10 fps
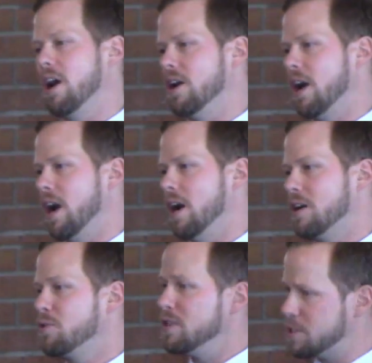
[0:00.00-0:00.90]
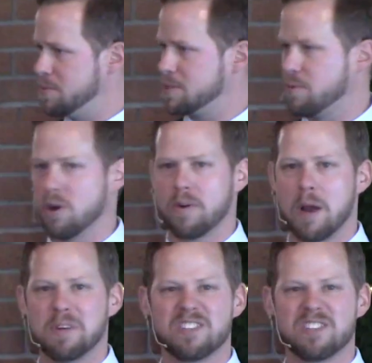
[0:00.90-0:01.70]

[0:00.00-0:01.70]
our Christmas program,